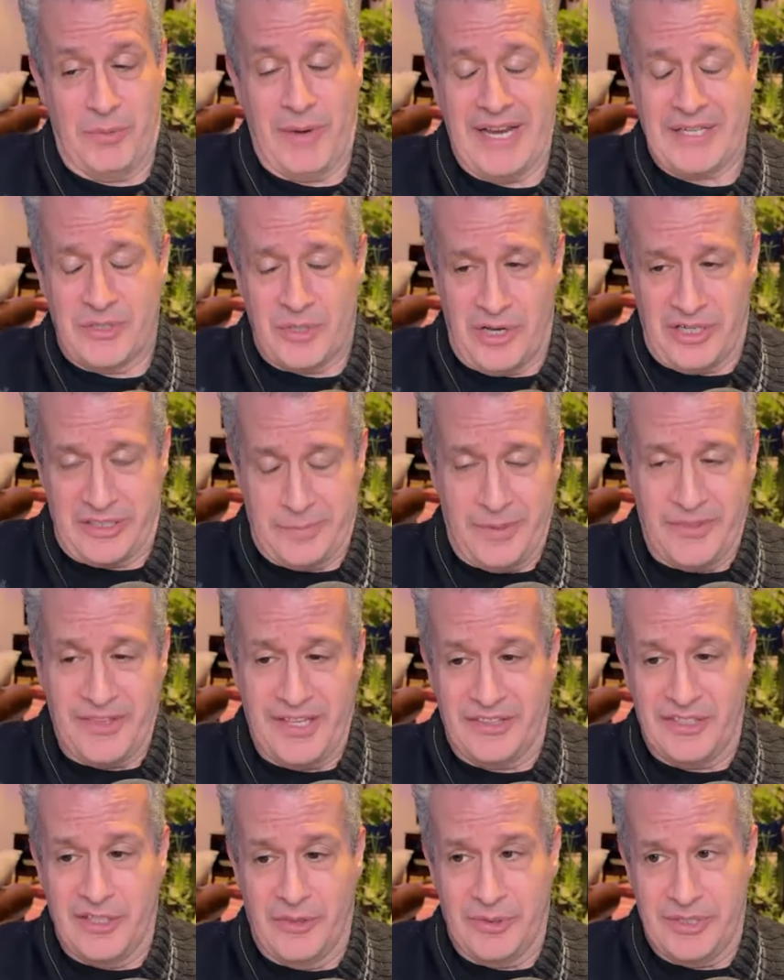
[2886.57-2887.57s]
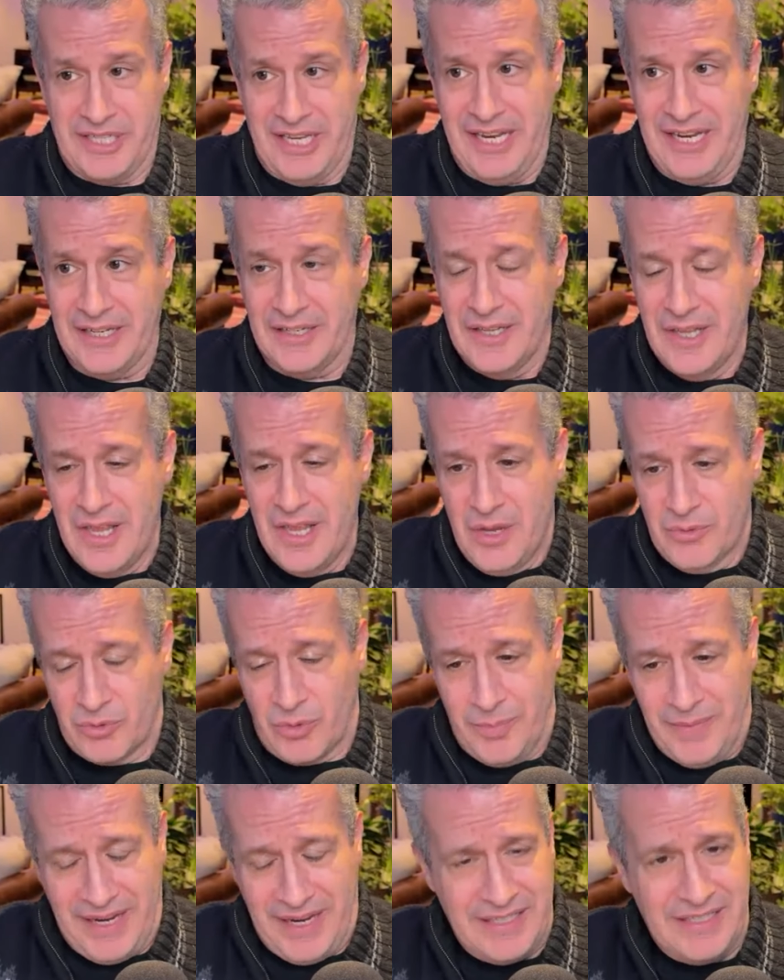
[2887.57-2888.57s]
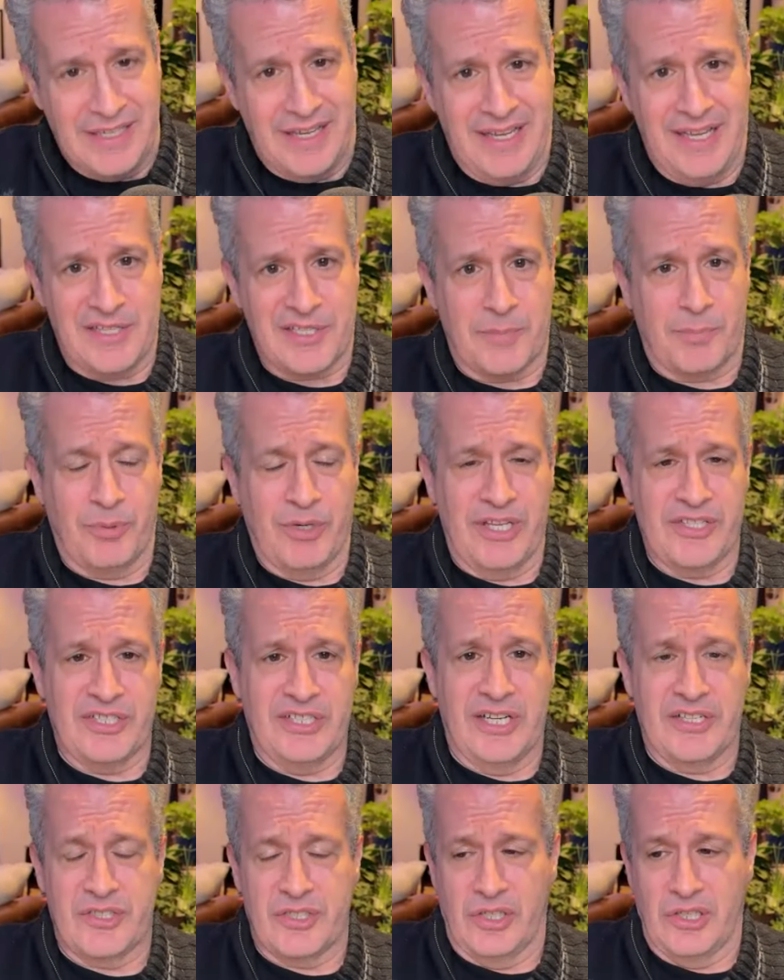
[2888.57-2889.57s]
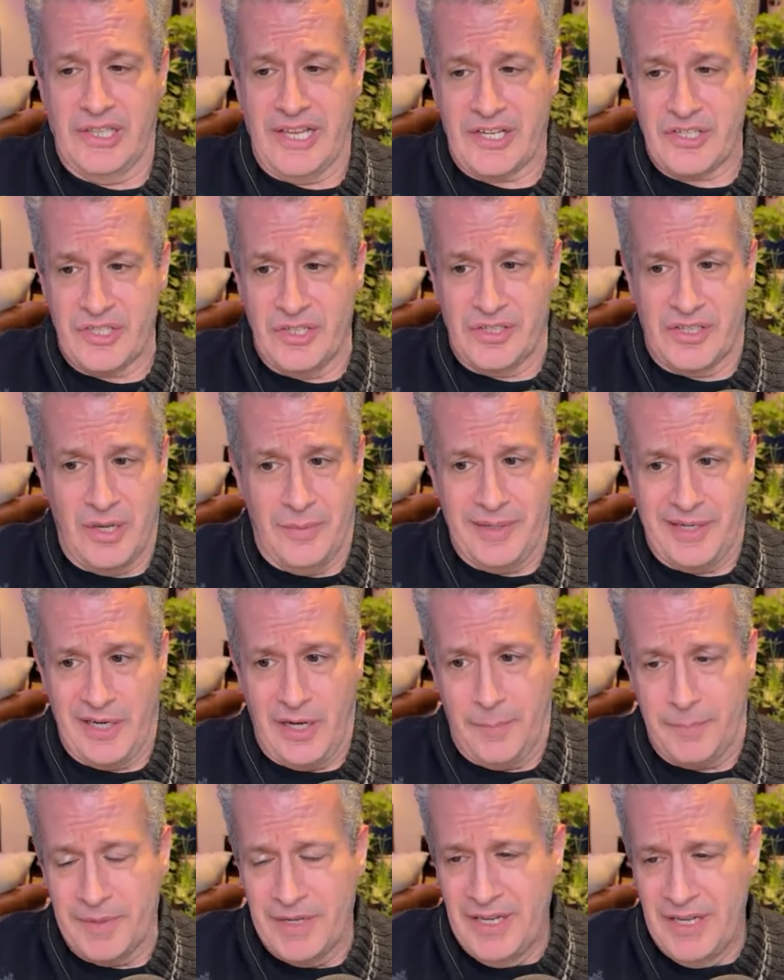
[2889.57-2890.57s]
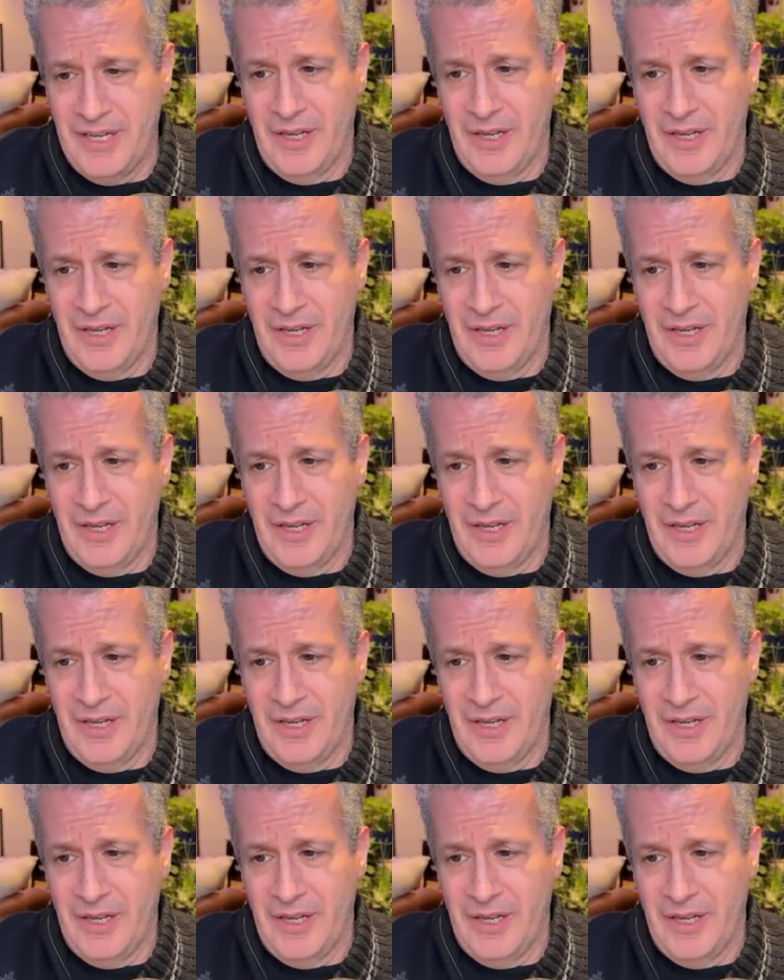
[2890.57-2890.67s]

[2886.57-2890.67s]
I talked about that the other day. Romania has a presidential election coming up